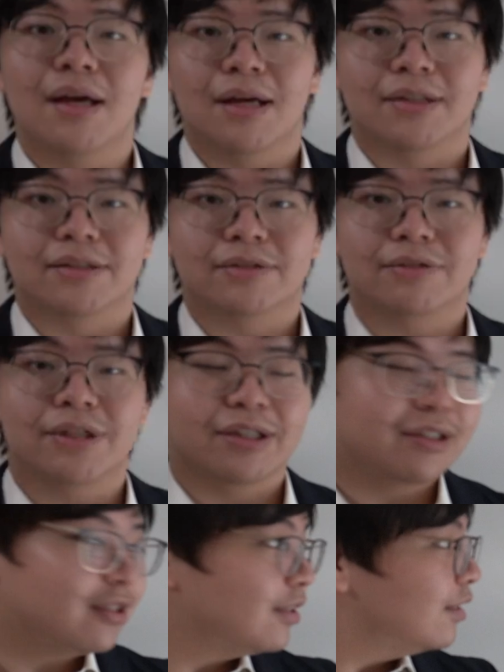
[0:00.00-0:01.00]
x
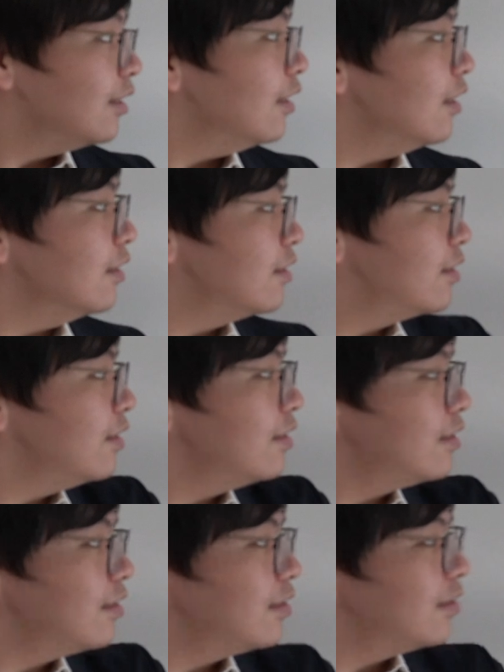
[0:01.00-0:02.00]
squared, and
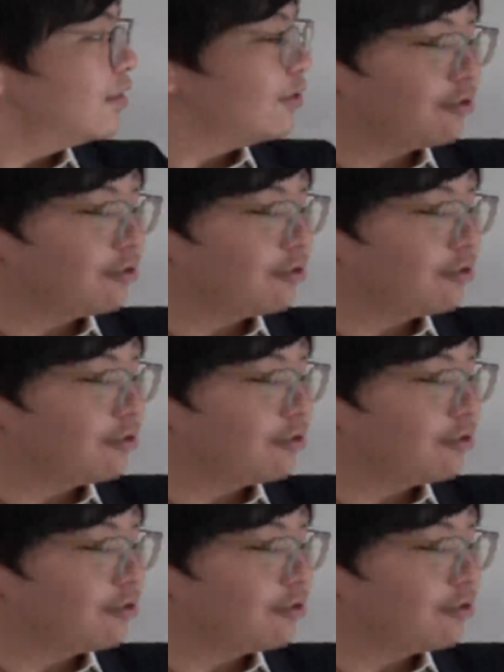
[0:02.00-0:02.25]
since